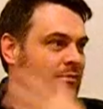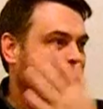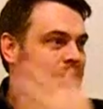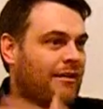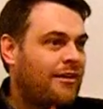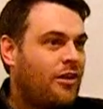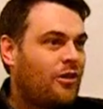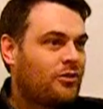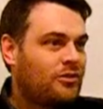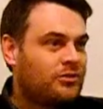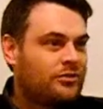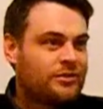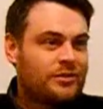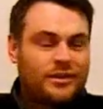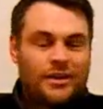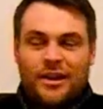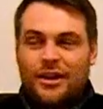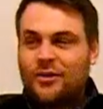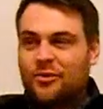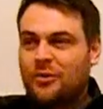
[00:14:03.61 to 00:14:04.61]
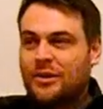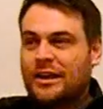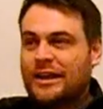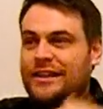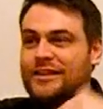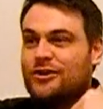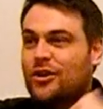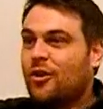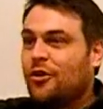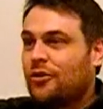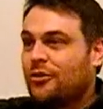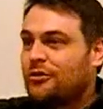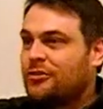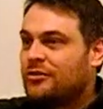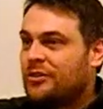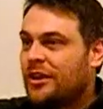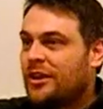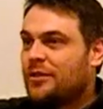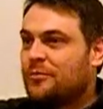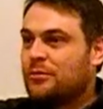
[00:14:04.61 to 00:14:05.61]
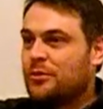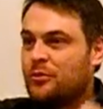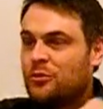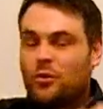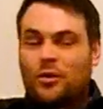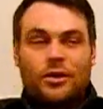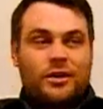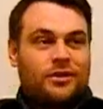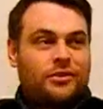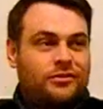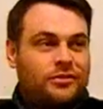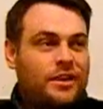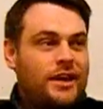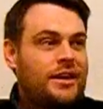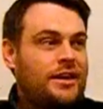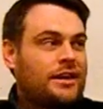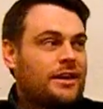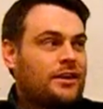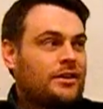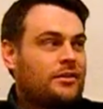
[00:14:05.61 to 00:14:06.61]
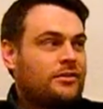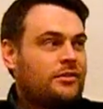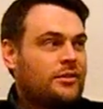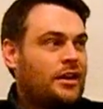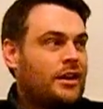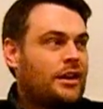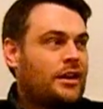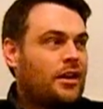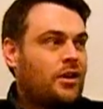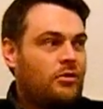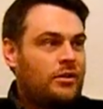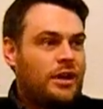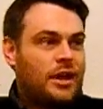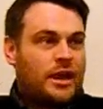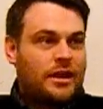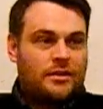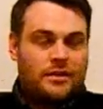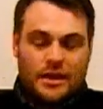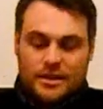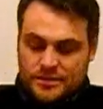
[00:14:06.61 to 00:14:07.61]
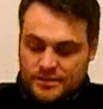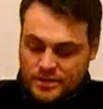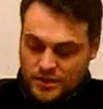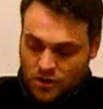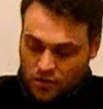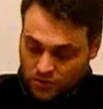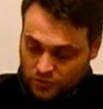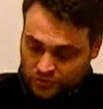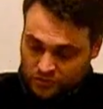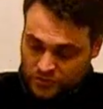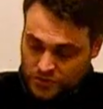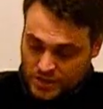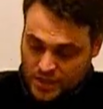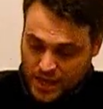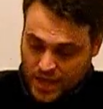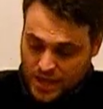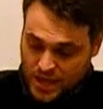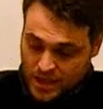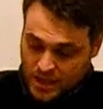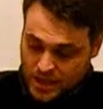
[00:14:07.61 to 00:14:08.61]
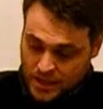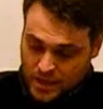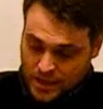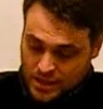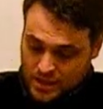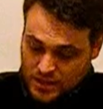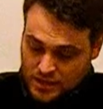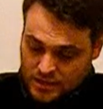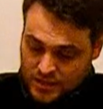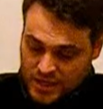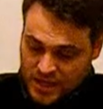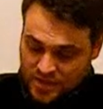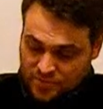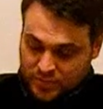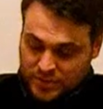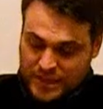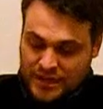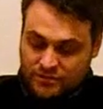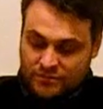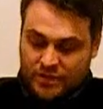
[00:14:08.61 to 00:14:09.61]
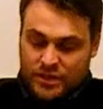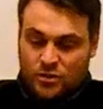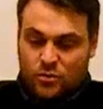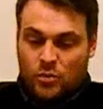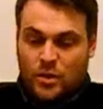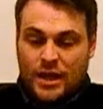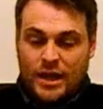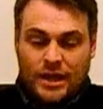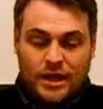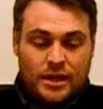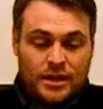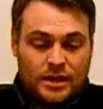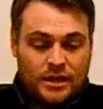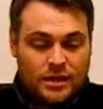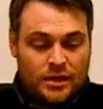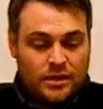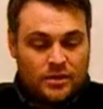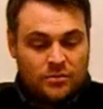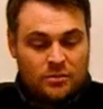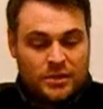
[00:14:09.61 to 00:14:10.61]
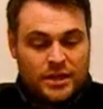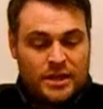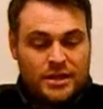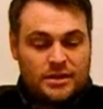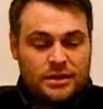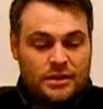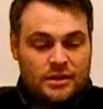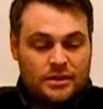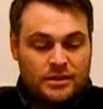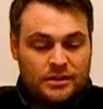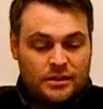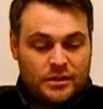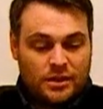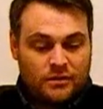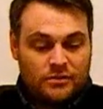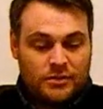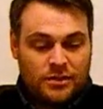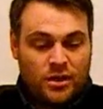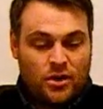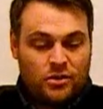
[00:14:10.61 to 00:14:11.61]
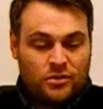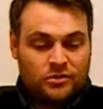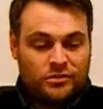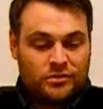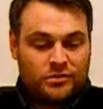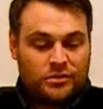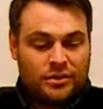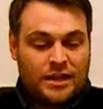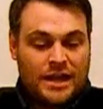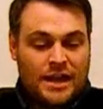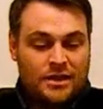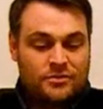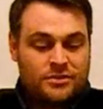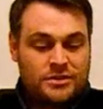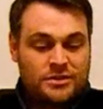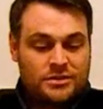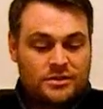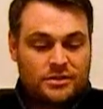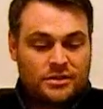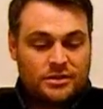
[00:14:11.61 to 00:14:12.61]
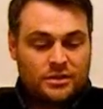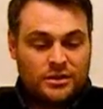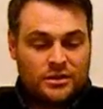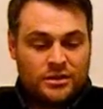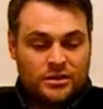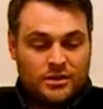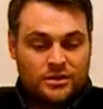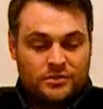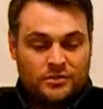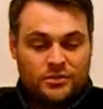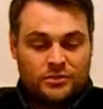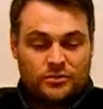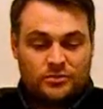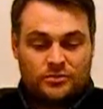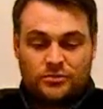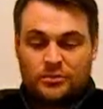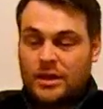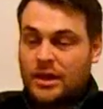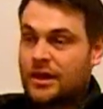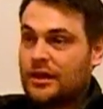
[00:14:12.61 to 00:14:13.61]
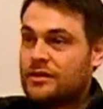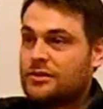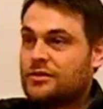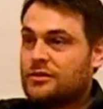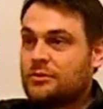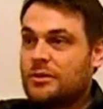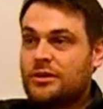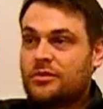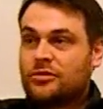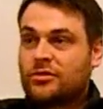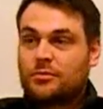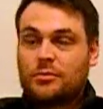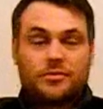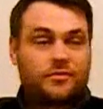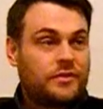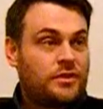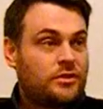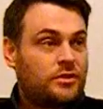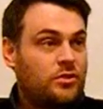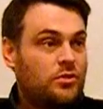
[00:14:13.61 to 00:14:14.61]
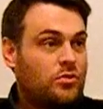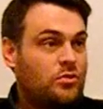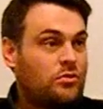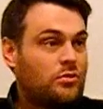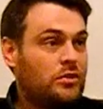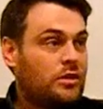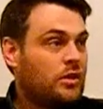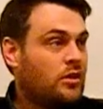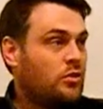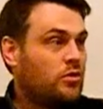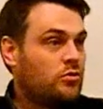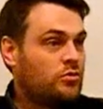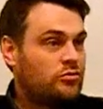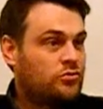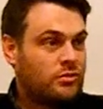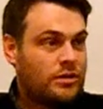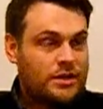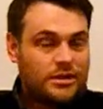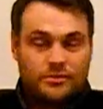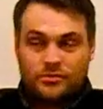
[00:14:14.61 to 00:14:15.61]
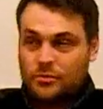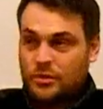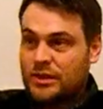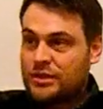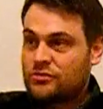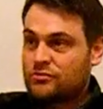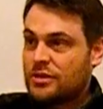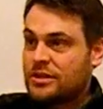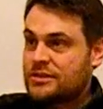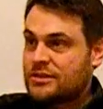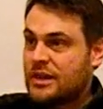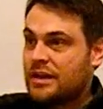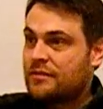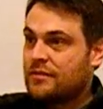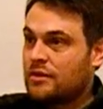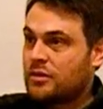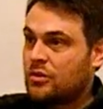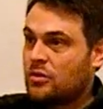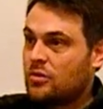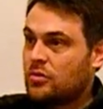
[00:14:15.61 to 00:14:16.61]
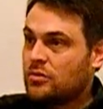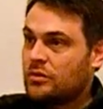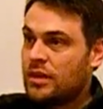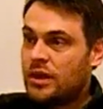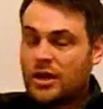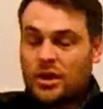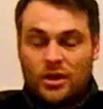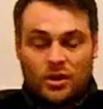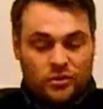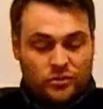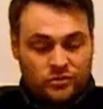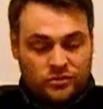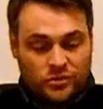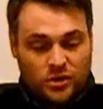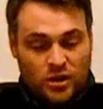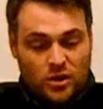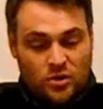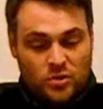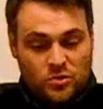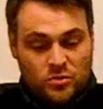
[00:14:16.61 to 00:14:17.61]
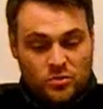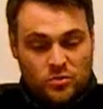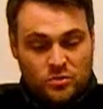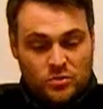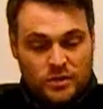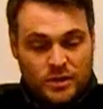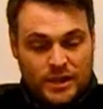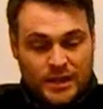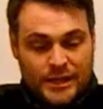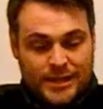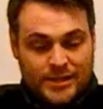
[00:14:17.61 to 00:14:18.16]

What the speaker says: about oxen? Well, he does, but what he's saying is, okay, there's the oxen there, yeah, ploughing away. Well, the ox is allowed to eat some of the corn, or tread it when he treads out the corn. So